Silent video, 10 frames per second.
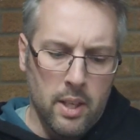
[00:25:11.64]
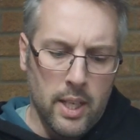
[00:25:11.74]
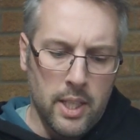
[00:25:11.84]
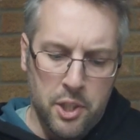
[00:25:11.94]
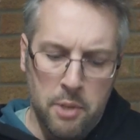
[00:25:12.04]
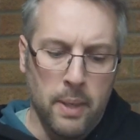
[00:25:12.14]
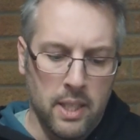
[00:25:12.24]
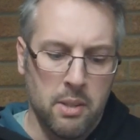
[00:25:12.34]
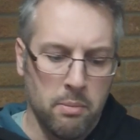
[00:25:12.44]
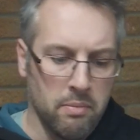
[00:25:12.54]
It should make
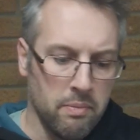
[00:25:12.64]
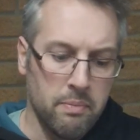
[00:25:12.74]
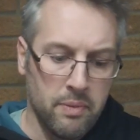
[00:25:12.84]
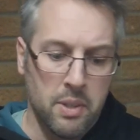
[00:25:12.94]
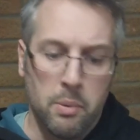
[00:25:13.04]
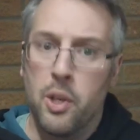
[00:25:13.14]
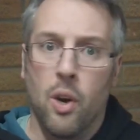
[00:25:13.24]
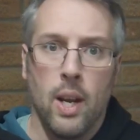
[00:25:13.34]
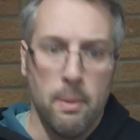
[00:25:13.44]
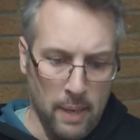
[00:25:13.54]
for some good
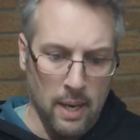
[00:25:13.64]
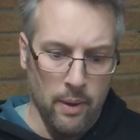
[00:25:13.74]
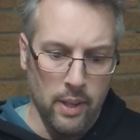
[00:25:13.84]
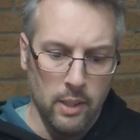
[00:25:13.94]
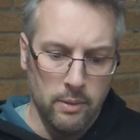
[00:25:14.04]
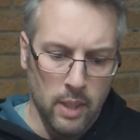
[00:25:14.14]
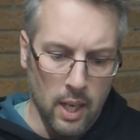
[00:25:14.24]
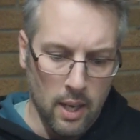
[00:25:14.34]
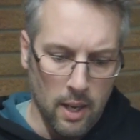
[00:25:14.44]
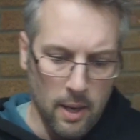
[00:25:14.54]
high-end power
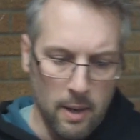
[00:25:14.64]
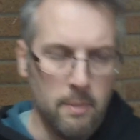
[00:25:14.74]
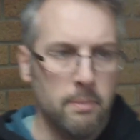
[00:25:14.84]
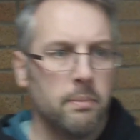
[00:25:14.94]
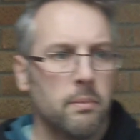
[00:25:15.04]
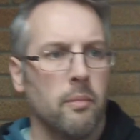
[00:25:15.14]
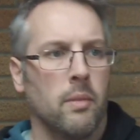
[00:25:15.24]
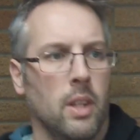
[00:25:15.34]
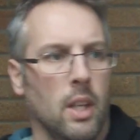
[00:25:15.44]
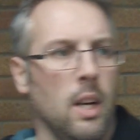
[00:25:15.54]
though.
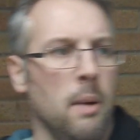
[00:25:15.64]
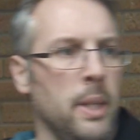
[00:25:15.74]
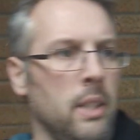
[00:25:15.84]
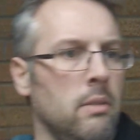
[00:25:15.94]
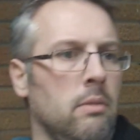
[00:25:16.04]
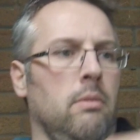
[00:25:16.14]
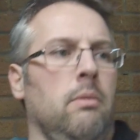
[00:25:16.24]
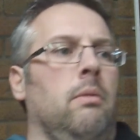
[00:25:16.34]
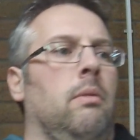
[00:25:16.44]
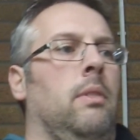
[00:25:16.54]
I mean,
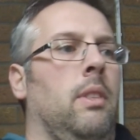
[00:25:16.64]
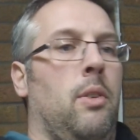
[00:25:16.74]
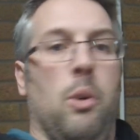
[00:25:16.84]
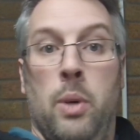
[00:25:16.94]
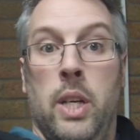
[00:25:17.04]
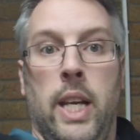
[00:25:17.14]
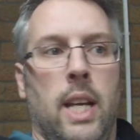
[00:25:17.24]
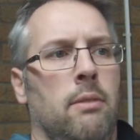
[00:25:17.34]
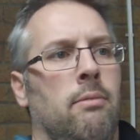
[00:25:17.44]
I've got one here.